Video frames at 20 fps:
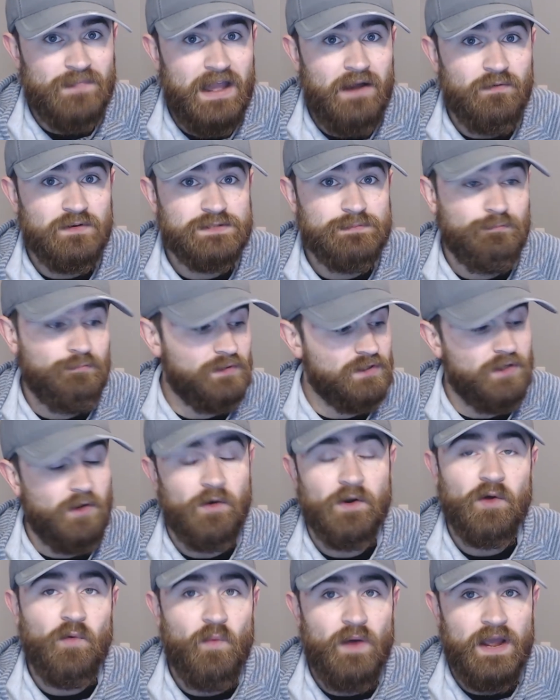I was
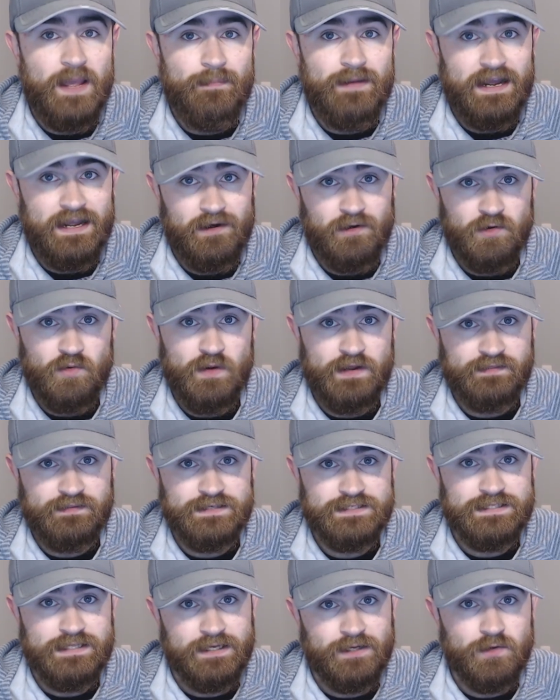blown away by how quick
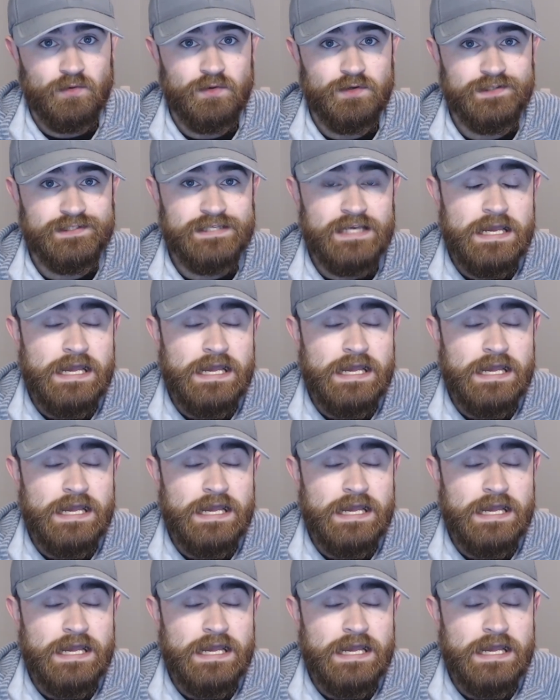this thing cools.